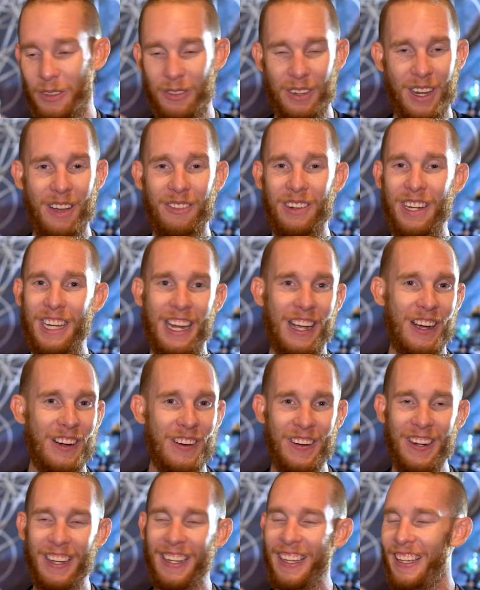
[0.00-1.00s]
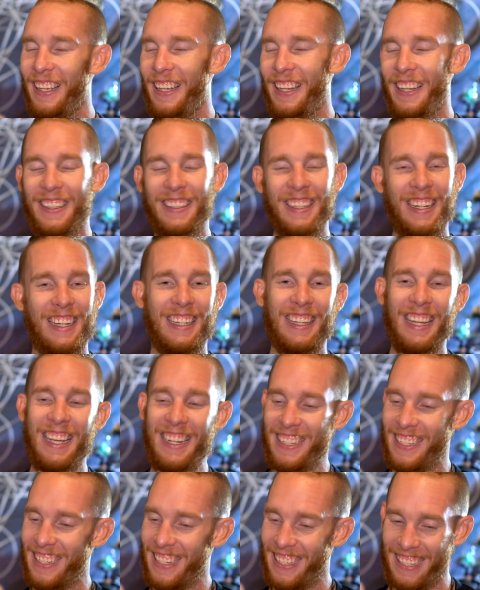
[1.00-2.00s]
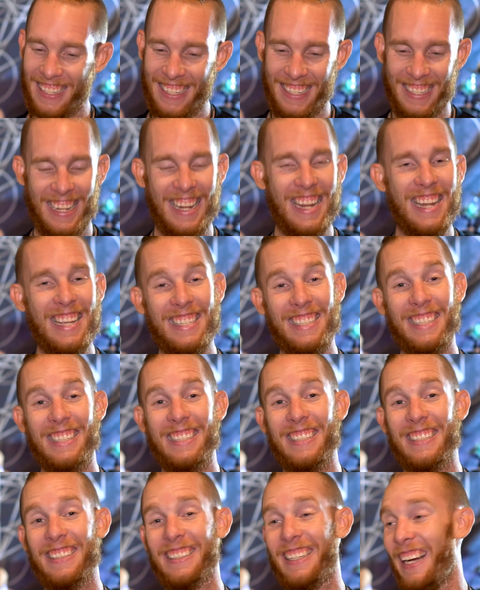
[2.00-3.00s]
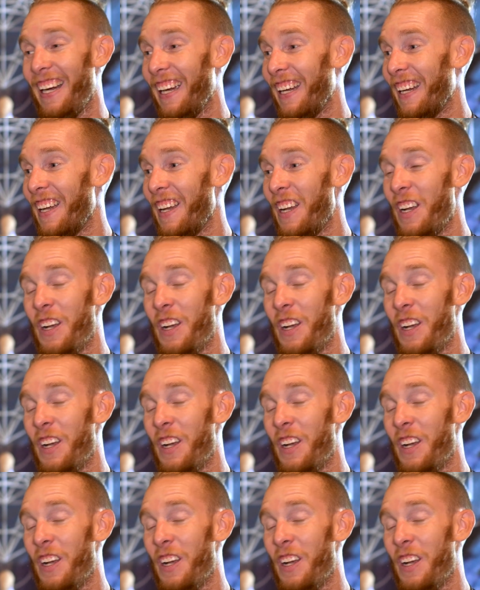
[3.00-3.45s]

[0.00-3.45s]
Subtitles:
If you have a yod, that shit just hits and you're like,